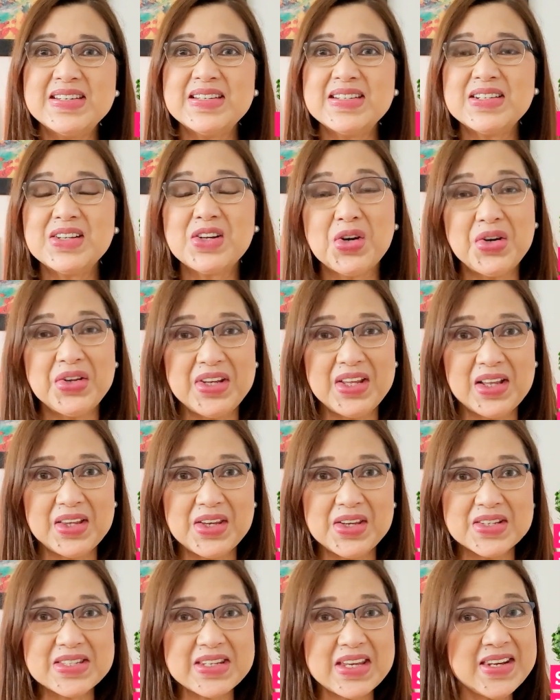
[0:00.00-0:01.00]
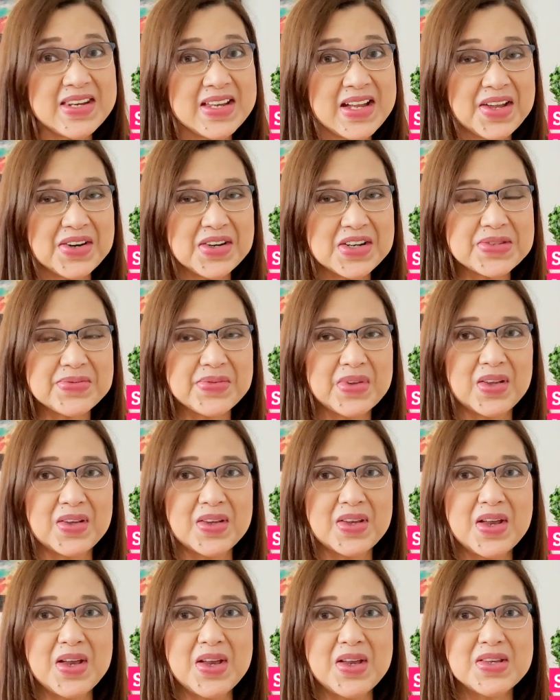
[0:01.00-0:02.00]
Cornelius, and
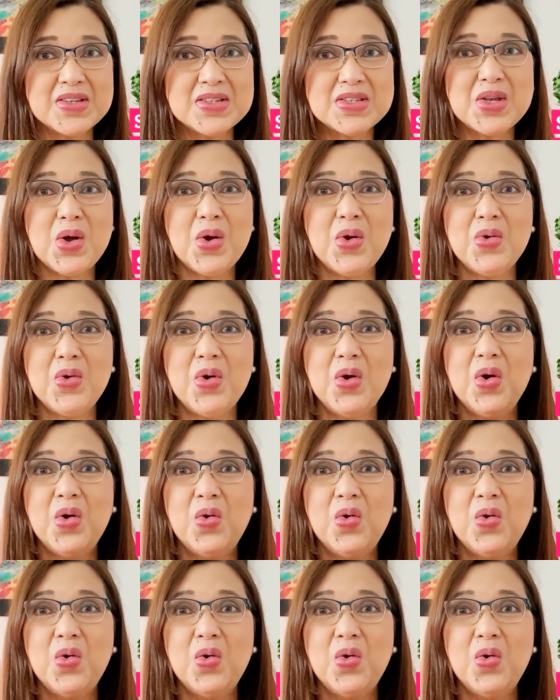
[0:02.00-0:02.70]
Huntersville, so